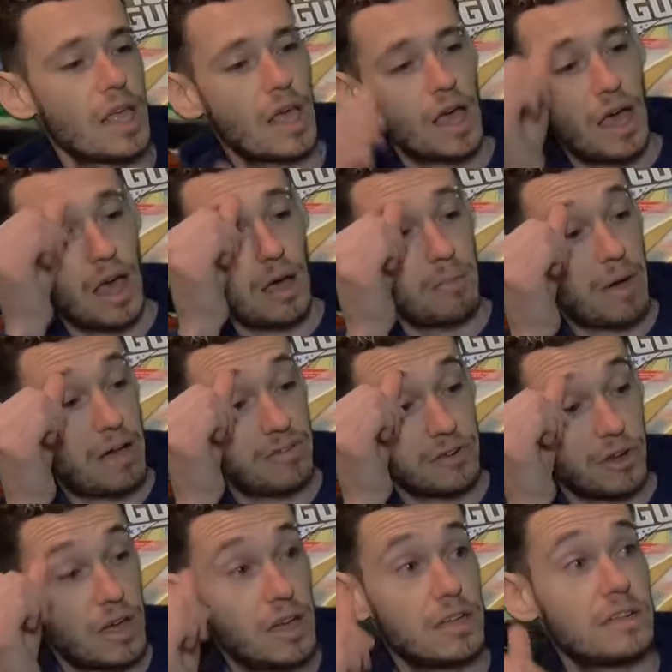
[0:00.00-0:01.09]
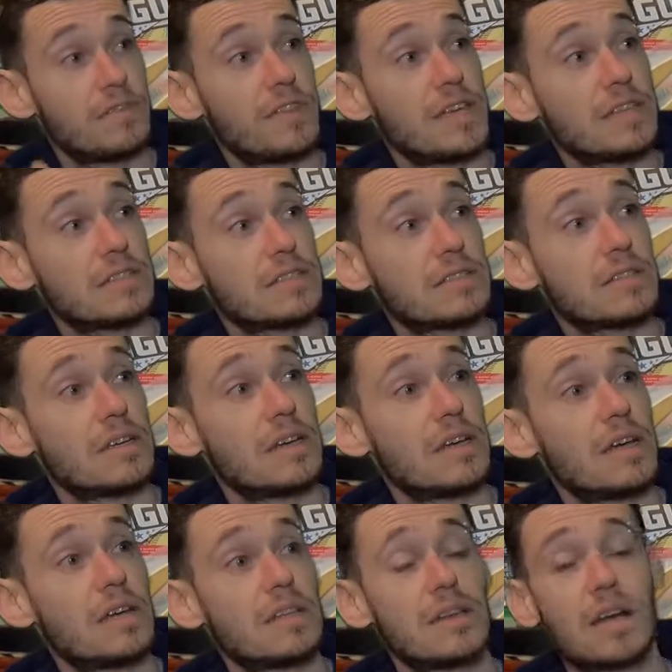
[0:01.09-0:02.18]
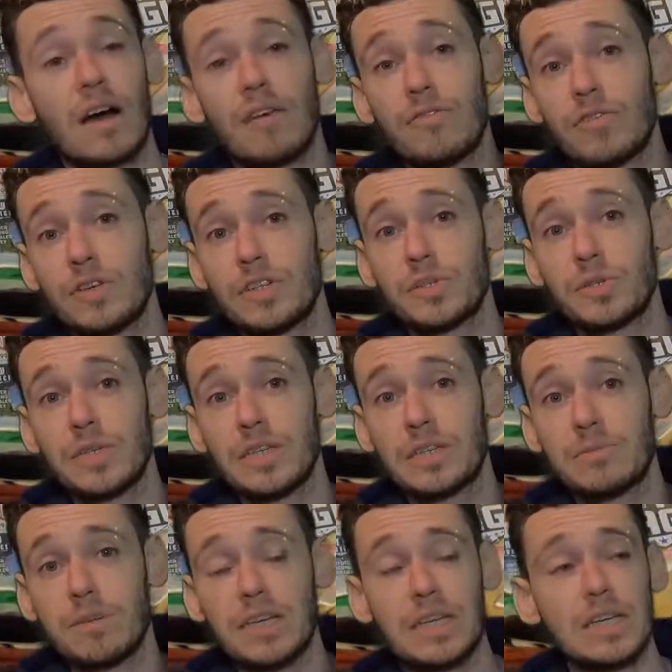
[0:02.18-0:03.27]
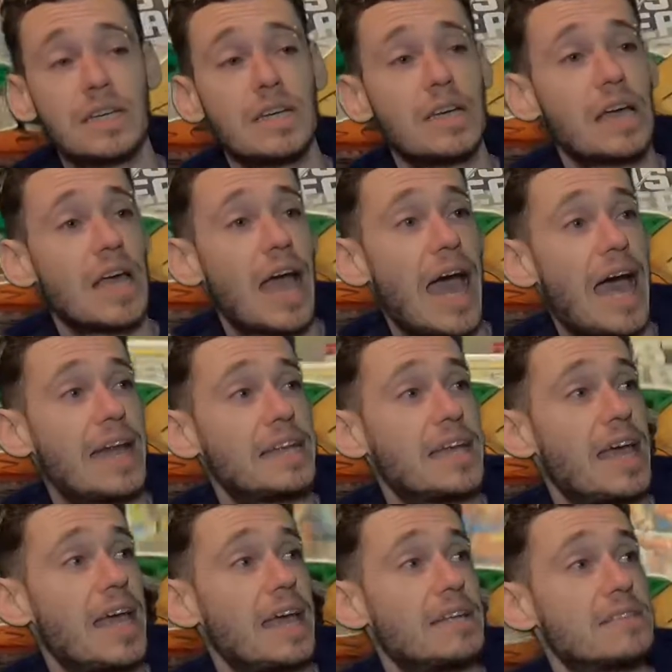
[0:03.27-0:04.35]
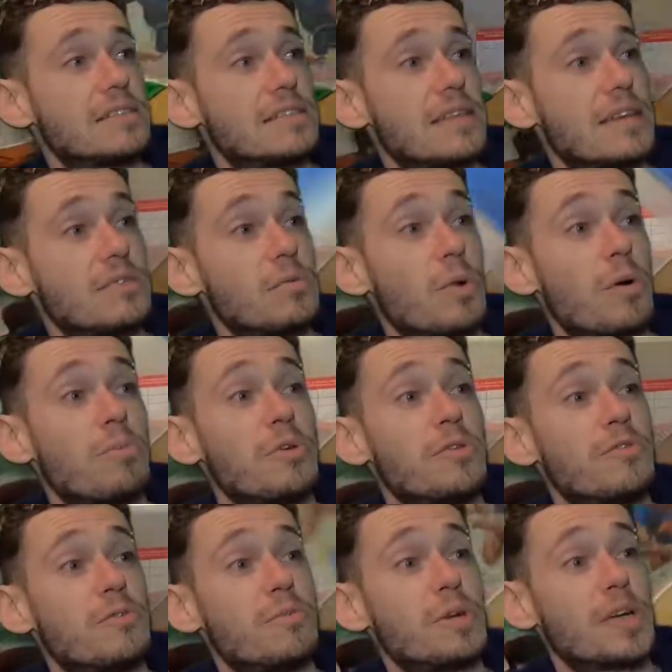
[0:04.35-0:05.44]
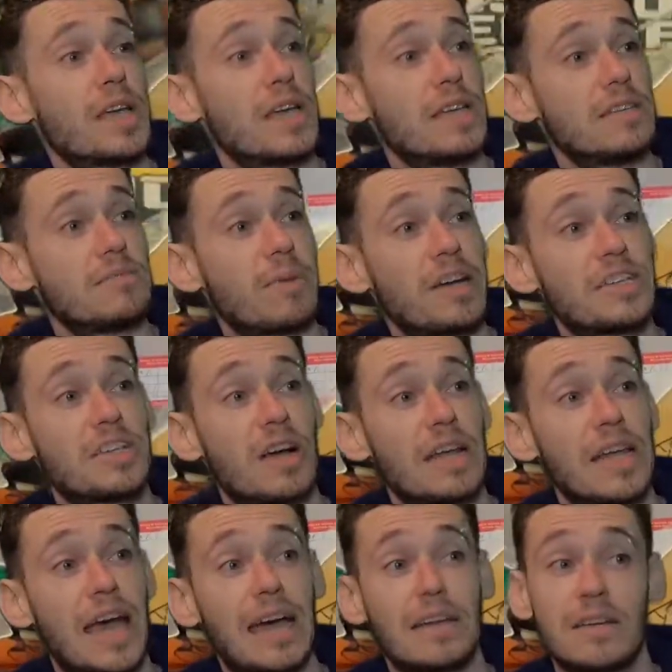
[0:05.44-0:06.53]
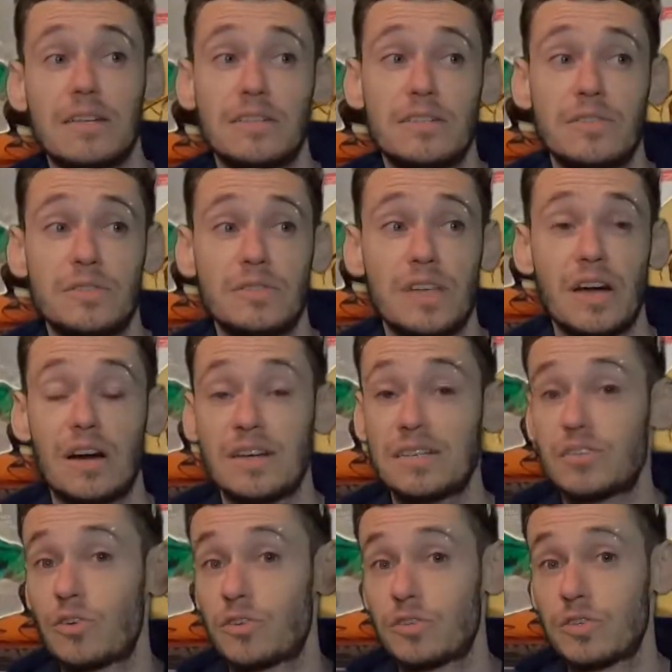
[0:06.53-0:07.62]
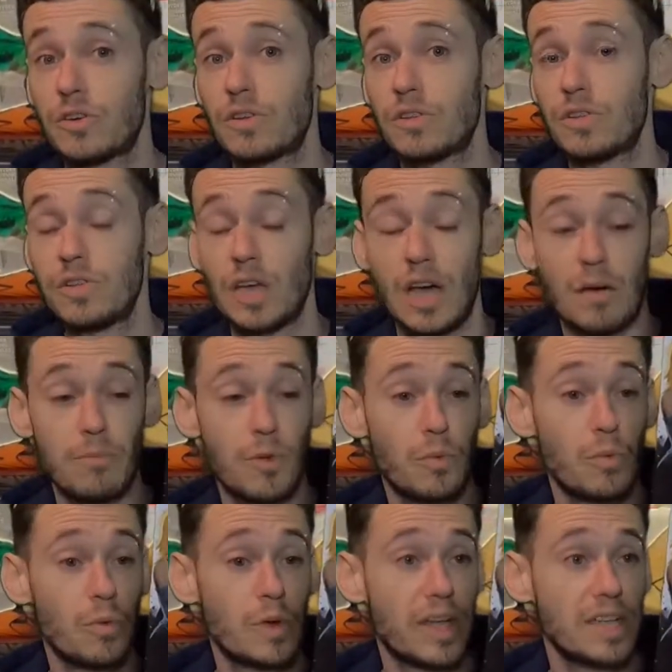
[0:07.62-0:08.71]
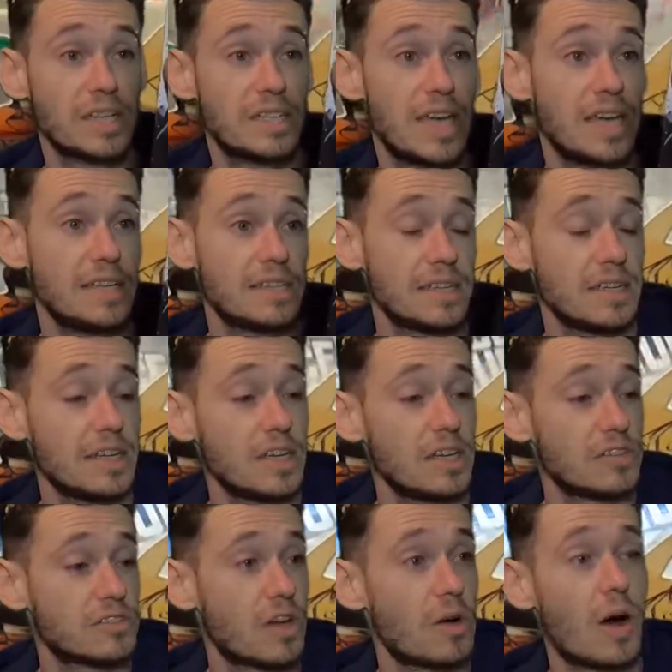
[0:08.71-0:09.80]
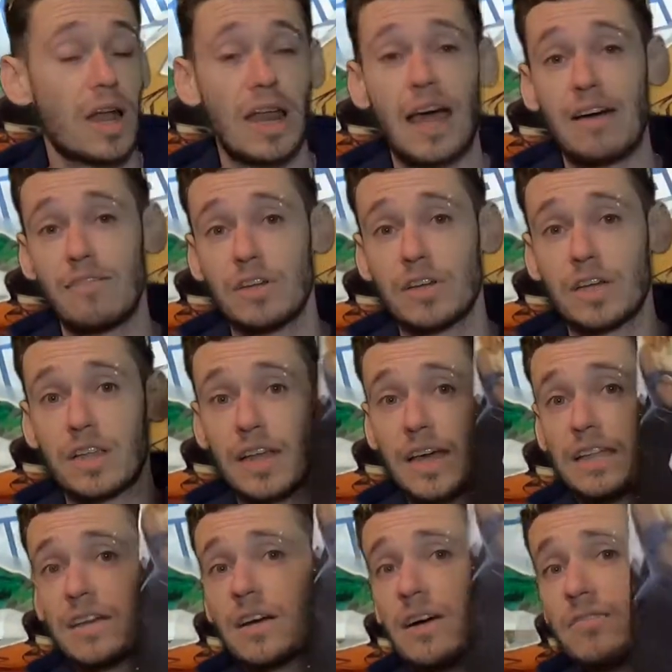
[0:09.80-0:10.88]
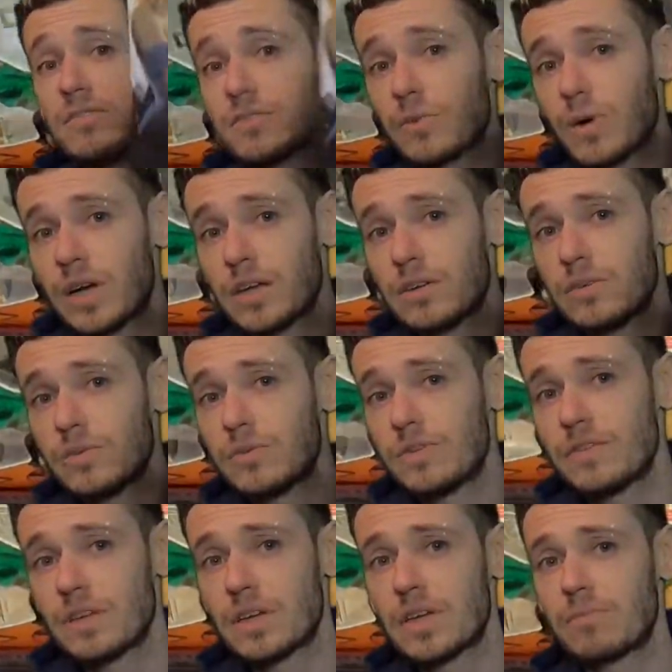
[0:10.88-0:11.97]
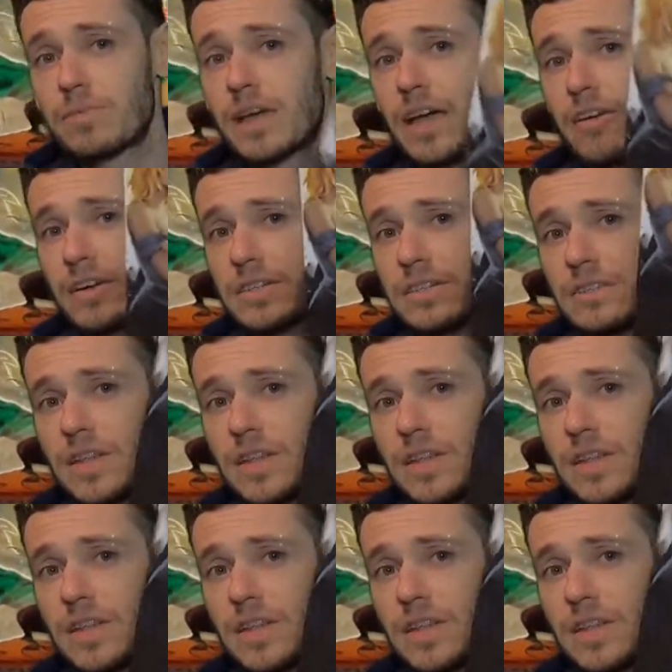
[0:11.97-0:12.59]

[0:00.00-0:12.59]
I've not heard of this. The cover intrigued me, and it says What a Beautiful Book It Is by Charlie Adlard, who's the artist on The Walking Dead. So I'll have a look at that. The cover's quite cool with the characters